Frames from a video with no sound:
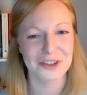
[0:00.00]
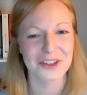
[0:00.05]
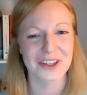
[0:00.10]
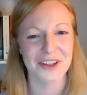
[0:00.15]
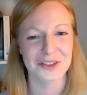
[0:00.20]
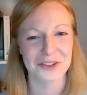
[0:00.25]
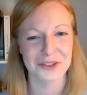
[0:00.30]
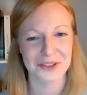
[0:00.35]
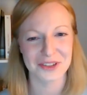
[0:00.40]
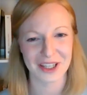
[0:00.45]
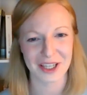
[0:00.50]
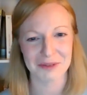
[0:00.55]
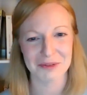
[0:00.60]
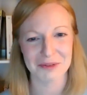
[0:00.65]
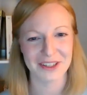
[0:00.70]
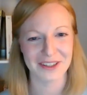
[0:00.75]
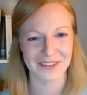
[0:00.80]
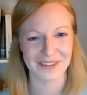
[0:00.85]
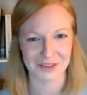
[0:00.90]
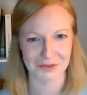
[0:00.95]
another day
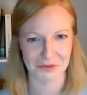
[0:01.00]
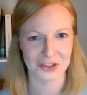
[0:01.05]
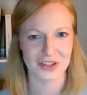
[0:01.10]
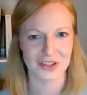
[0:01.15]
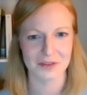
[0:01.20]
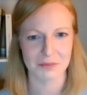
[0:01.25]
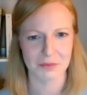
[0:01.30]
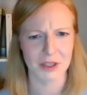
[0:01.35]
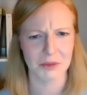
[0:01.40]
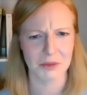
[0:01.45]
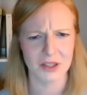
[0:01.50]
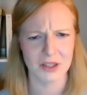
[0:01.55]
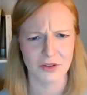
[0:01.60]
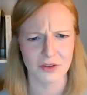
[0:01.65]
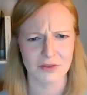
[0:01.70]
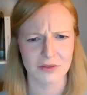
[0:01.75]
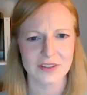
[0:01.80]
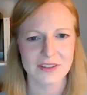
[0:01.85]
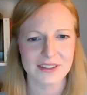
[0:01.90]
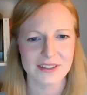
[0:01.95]
because it would just make me
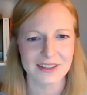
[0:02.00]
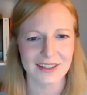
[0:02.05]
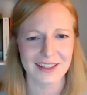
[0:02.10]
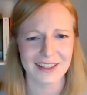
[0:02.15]
nervous, I